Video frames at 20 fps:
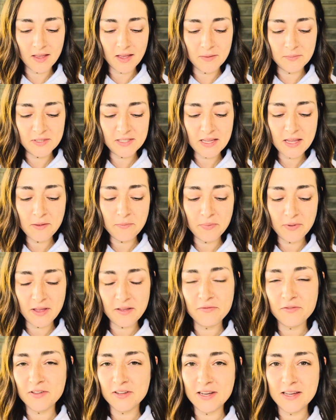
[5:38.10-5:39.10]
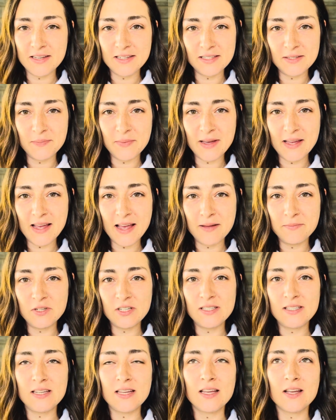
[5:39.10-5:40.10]
seeing playfulness, but I'm
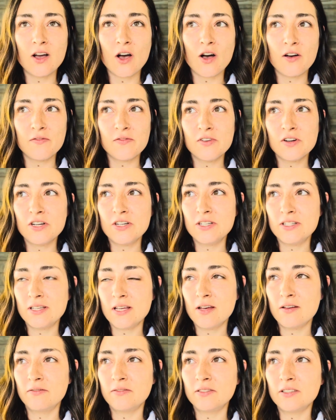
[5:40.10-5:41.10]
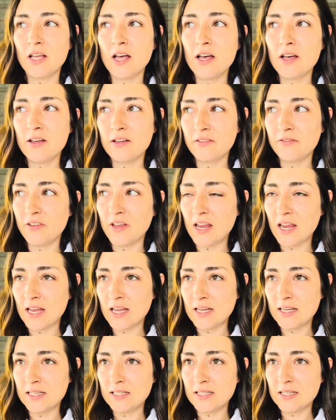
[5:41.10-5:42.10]
just seeing offers of love
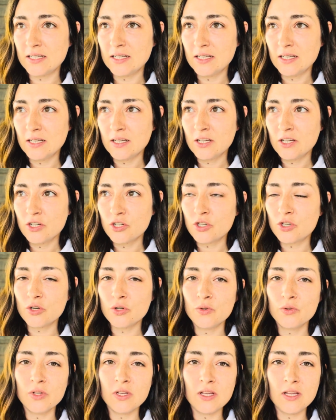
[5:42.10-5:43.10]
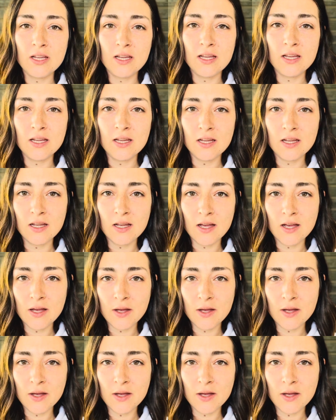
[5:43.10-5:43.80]
and truly